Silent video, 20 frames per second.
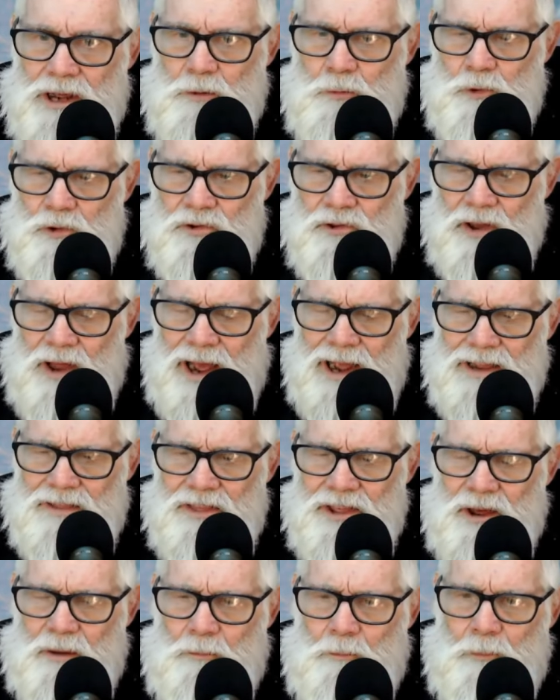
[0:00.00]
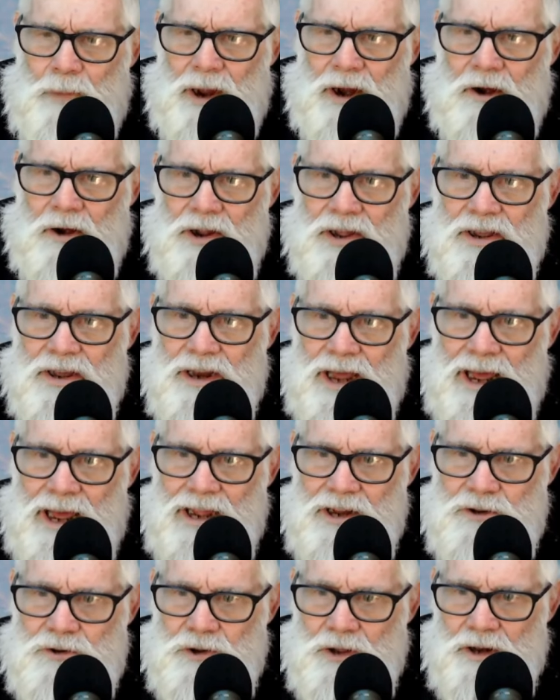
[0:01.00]
was like the American
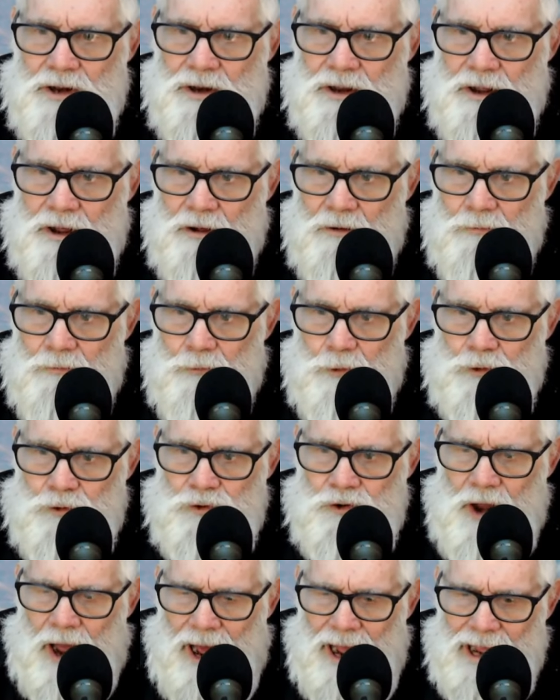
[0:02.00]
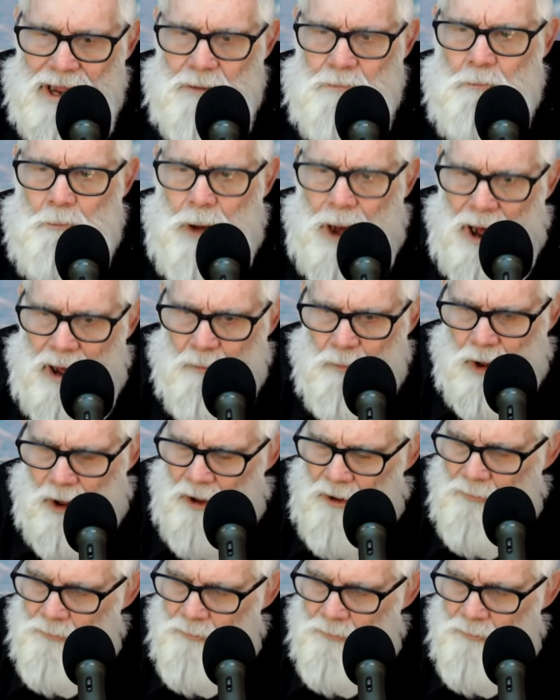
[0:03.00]
agent for Giant Baba.